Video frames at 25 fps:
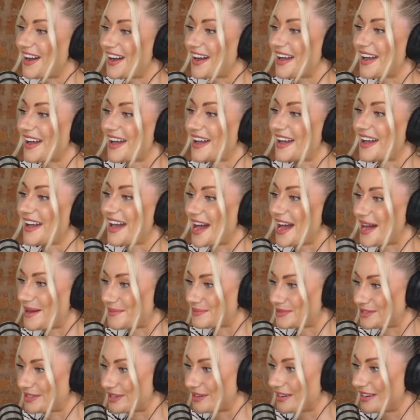I
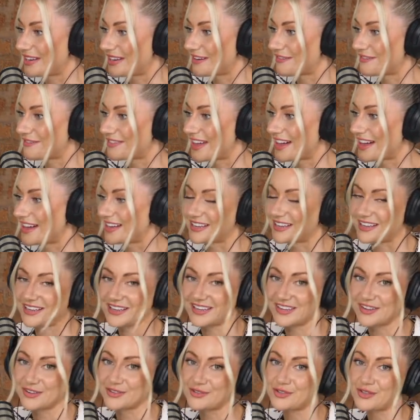absolutely love that.
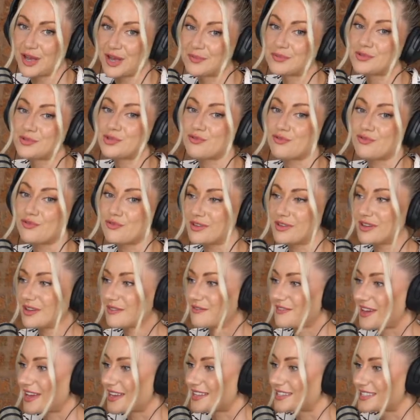And I'm sure all the
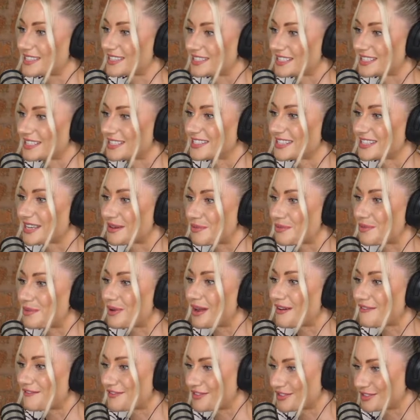conveyancers listening
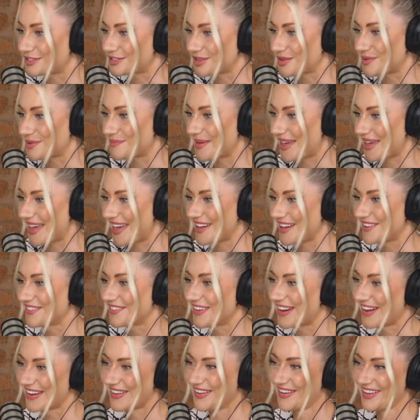will love the
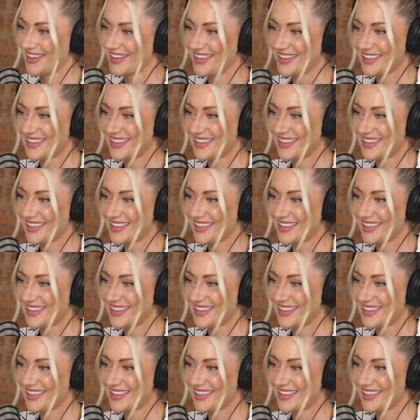superhero,